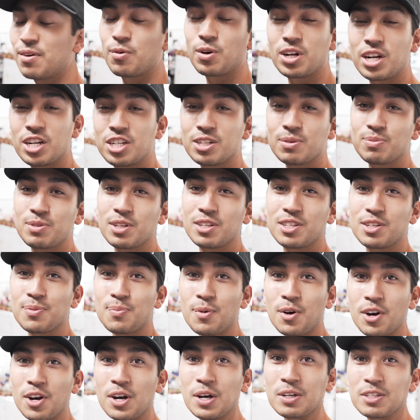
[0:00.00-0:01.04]
We're gonna jump to
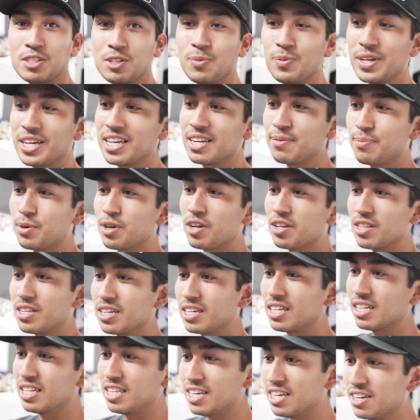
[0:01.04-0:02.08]
tomorrow so we can put on the
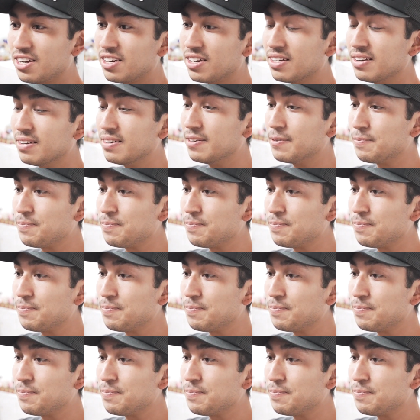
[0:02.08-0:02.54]
clear